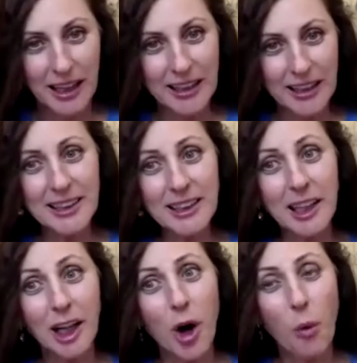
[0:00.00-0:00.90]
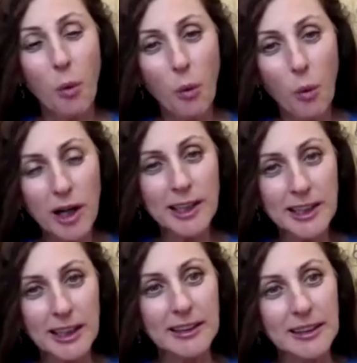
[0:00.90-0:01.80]
Is it worth
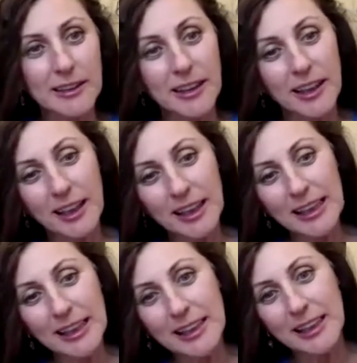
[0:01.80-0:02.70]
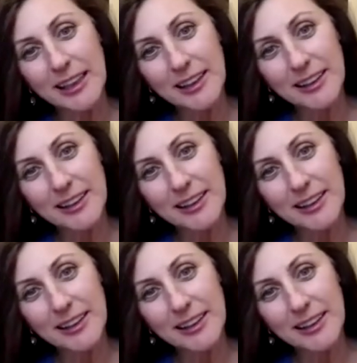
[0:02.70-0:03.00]
it, Lily?